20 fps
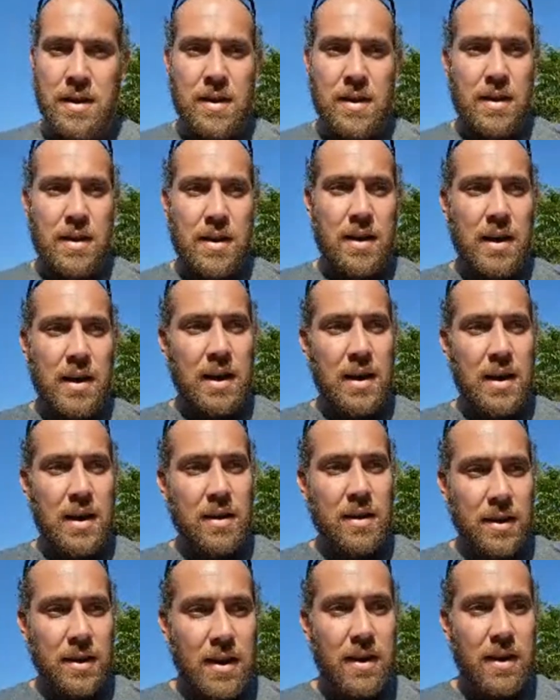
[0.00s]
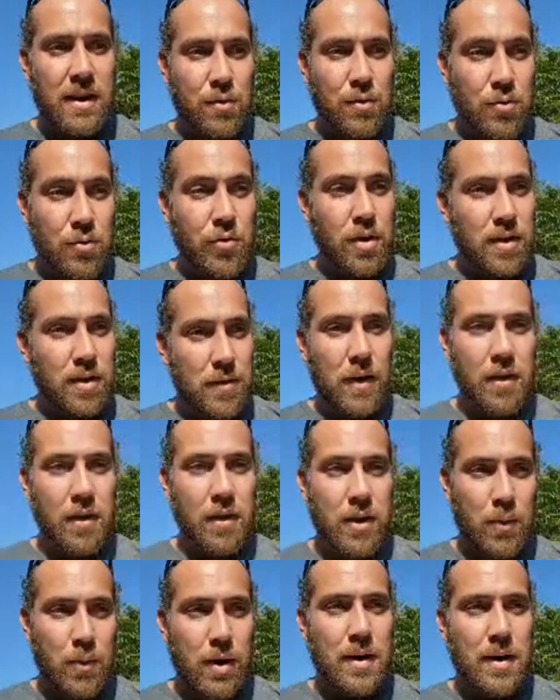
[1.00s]
Again, it will really fuck
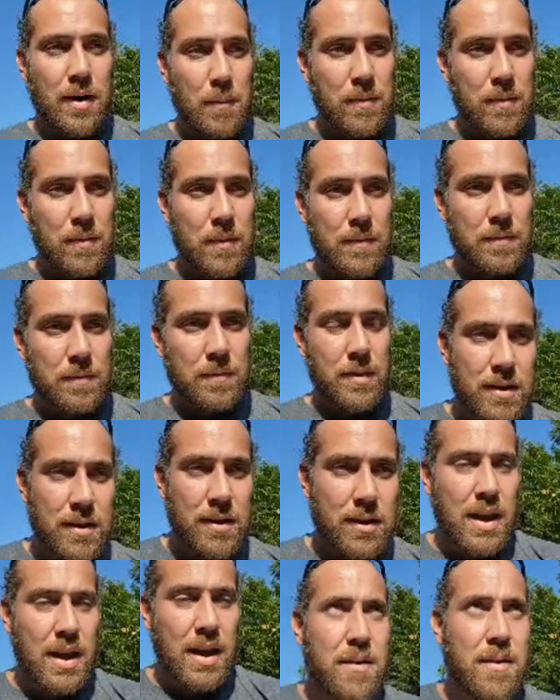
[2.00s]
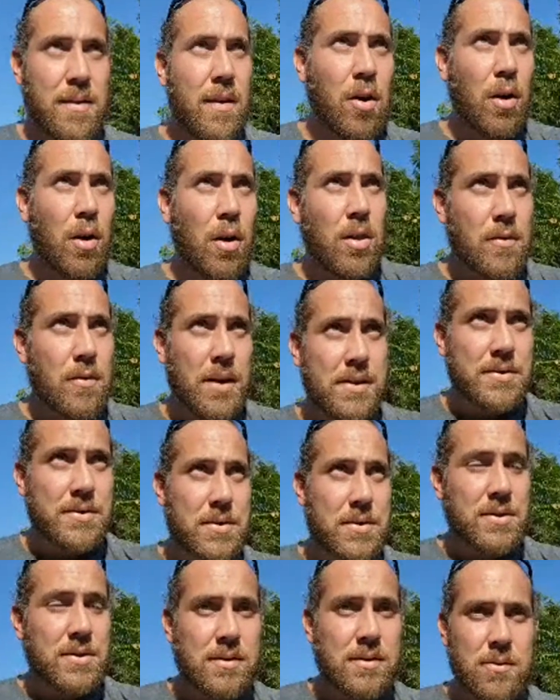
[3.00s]
you up. Again, all of
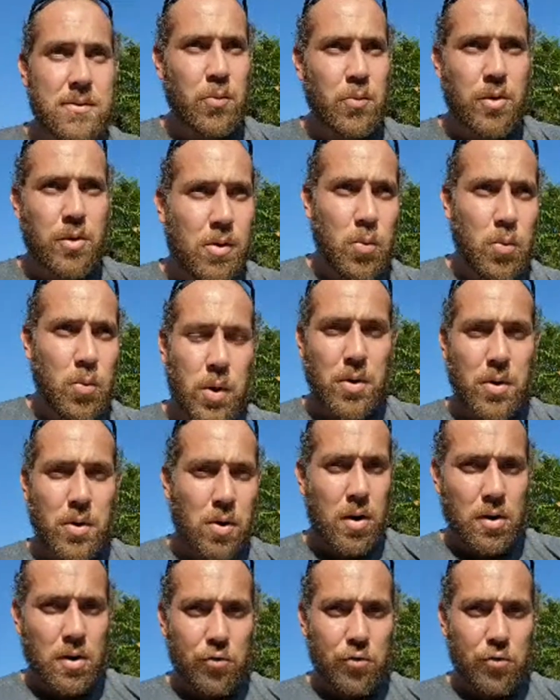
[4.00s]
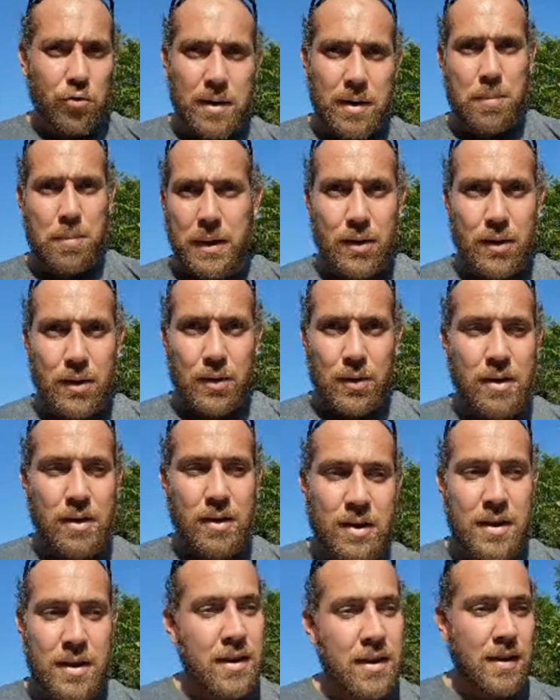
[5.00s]
us, we were all red pilled
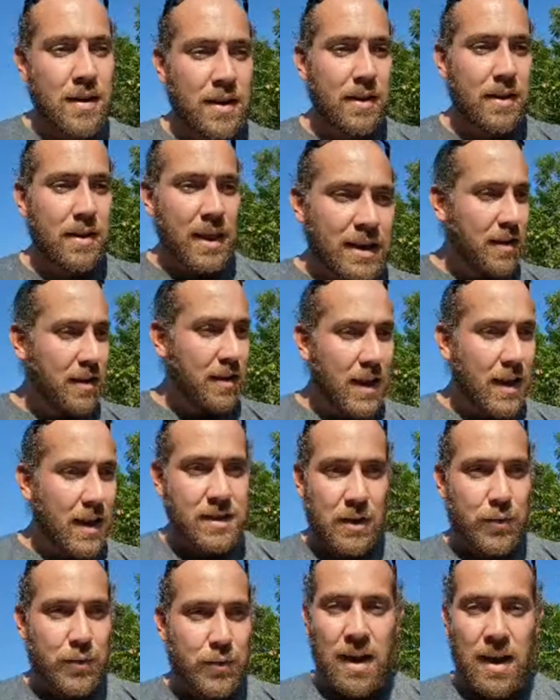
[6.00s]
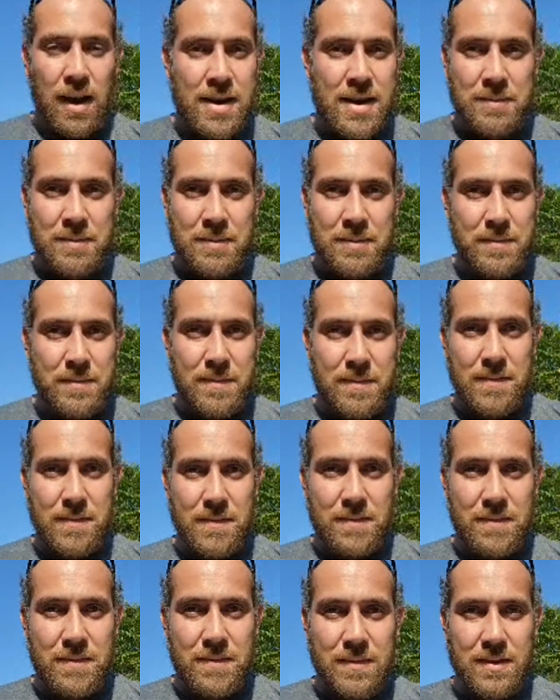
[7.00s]
at a different time.
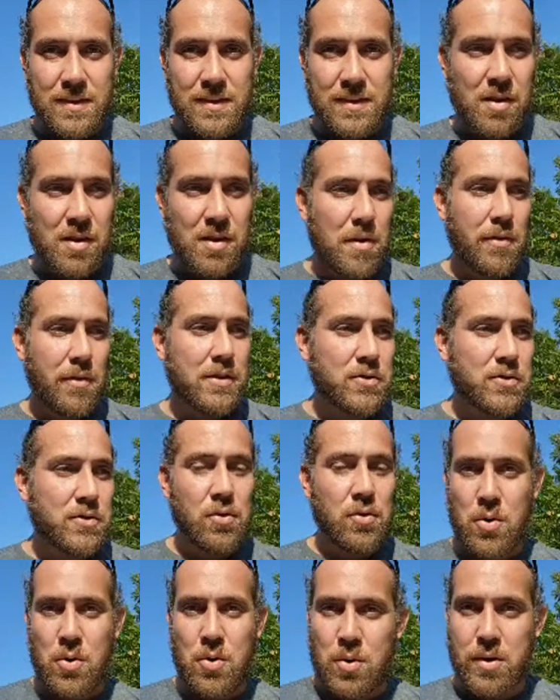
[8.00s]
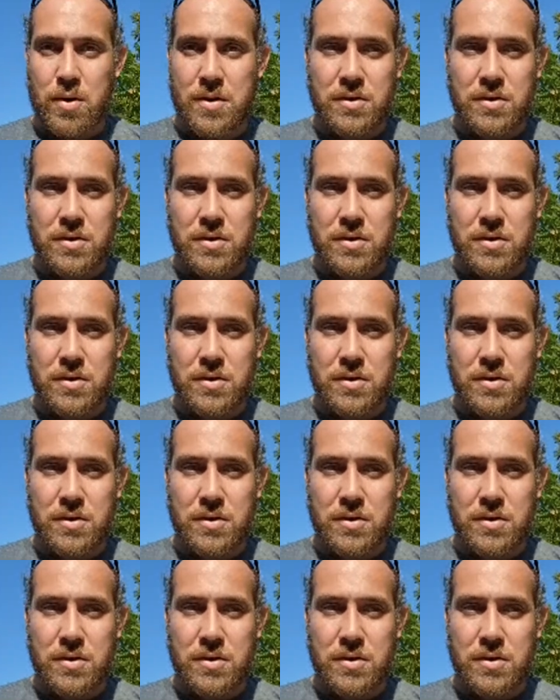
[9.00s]
Some of us are newer.